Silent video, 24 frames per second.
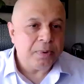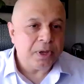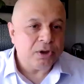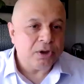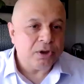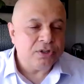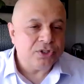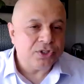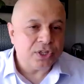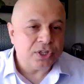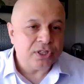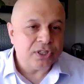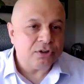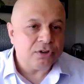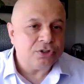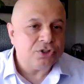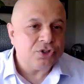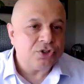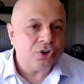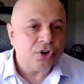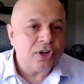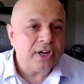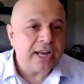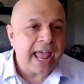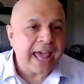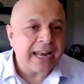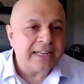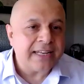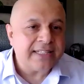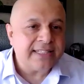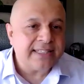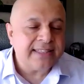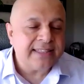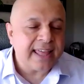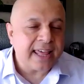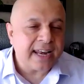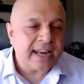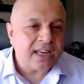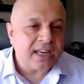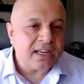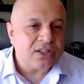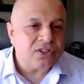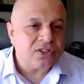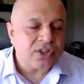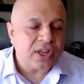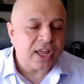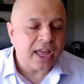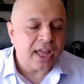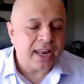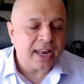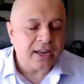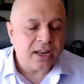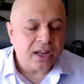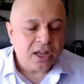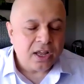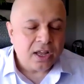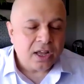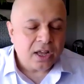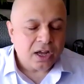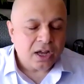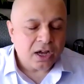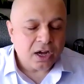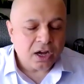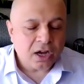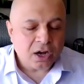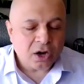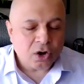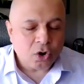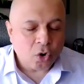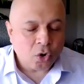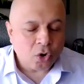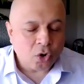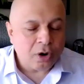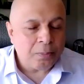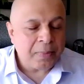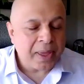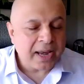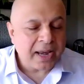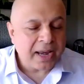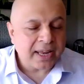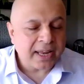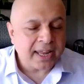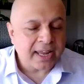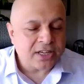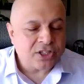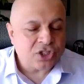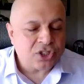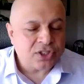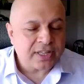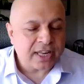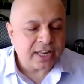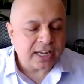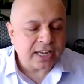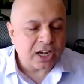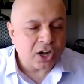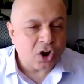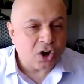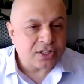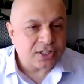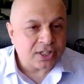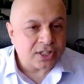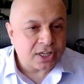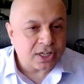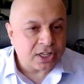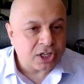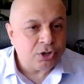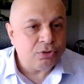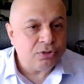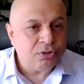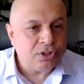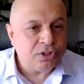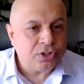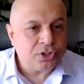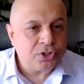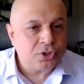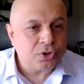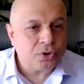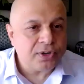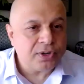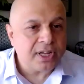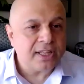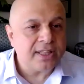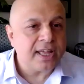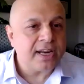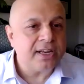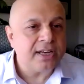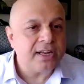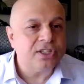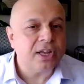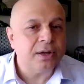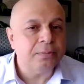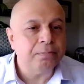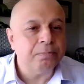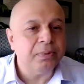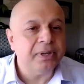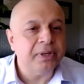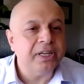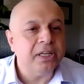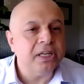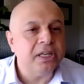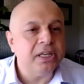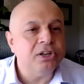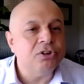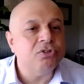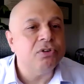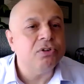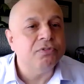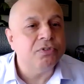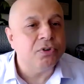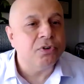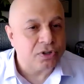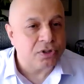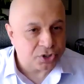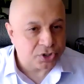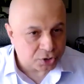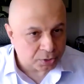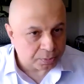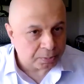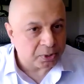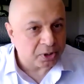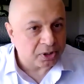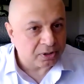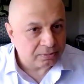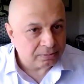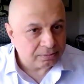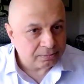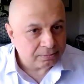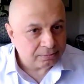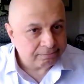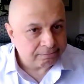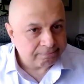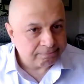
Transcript: because there are certain anesthetics and oral medications that can cause acute dystonia that is completely reversible.